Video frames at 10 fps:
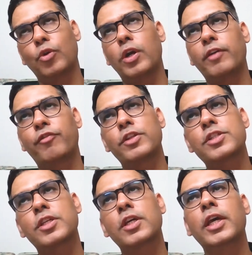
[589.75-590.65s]

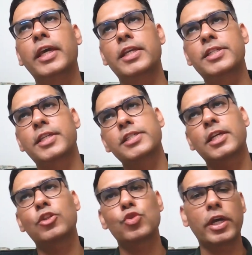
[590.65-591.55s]
difference, in a sense that
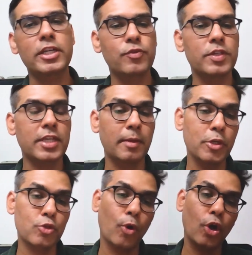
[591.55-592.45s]
those ISVs can be
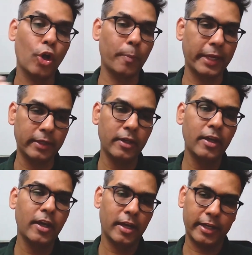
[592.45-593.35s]
small or big.
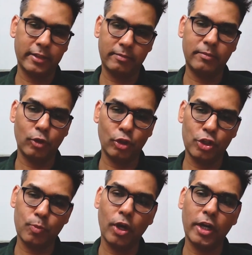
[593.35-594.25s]
Like the
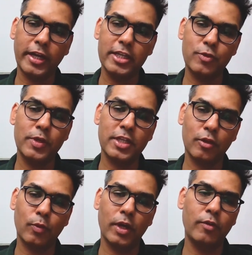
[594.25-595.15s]
smaller ISVs are
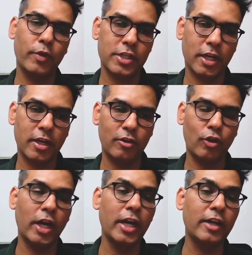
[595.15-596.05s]
the one which are
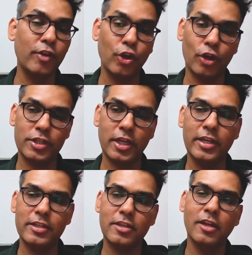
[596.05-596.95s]
relatively your
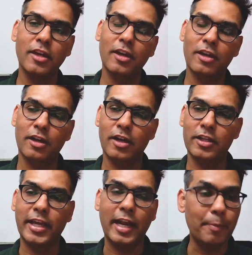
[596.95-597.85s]
size,
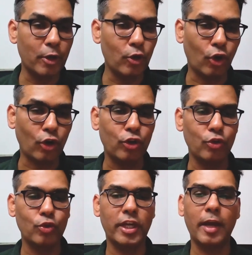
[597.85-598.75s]
they're happy to talk to
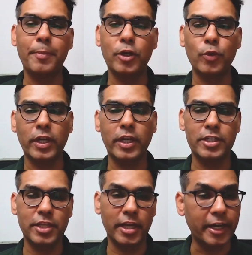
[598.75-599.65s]
you. They're happy to engage.
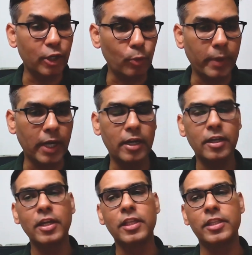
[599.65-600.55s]
They're ready to build.
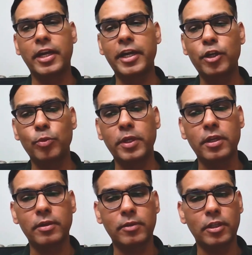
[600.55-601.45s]
They're ready to
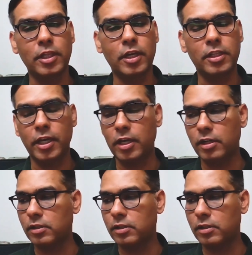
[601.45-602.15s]
be. They are